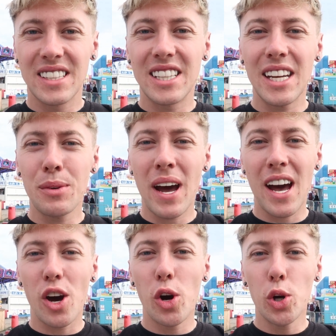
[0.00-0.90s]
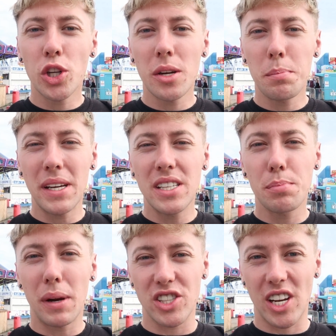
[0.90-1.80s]
Today we're at Ocean
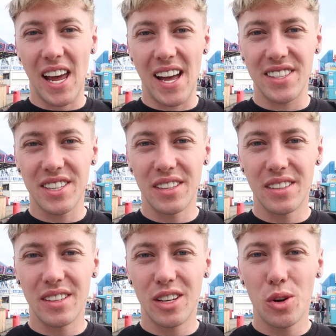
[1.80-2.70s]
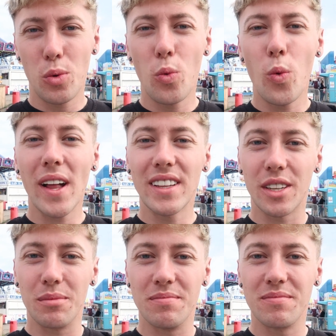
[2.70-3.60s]
Beach Pleasureland.
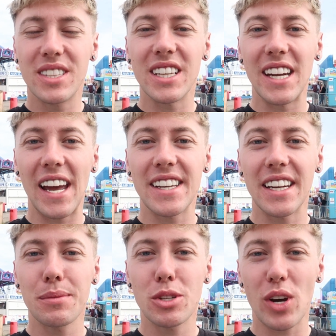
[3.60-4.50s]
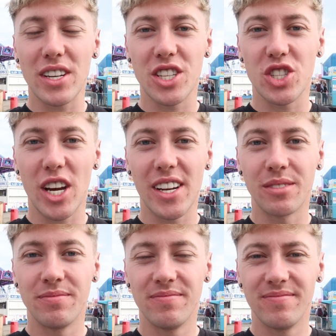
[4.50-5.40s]
Welcome to the United Kingdom Attraction Channel.